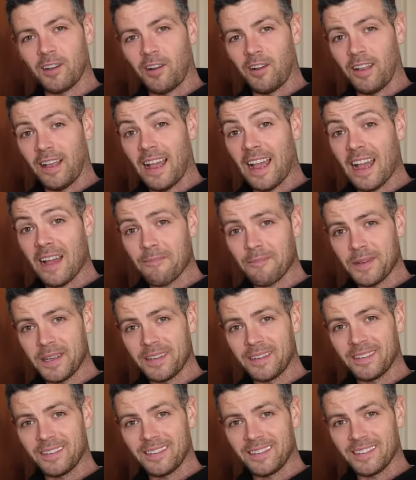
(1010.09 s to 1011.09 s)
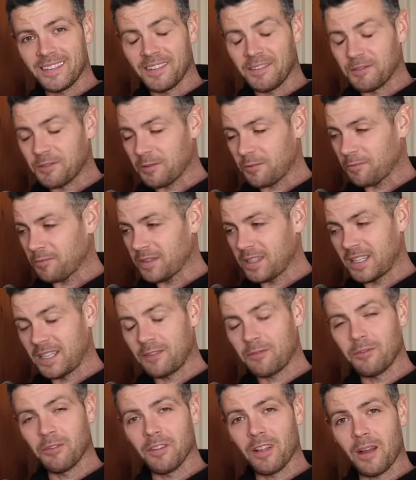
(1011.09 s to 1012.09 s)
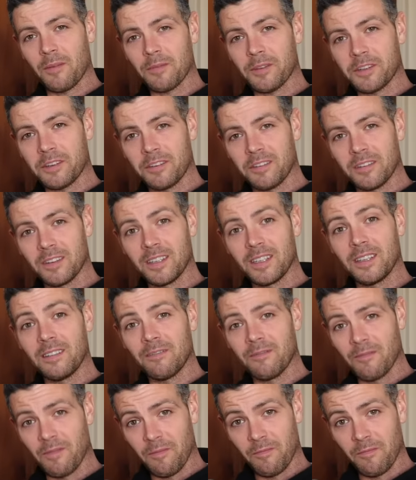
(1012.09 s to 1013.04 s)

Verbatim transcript: all happen. It was a really cool opportunity.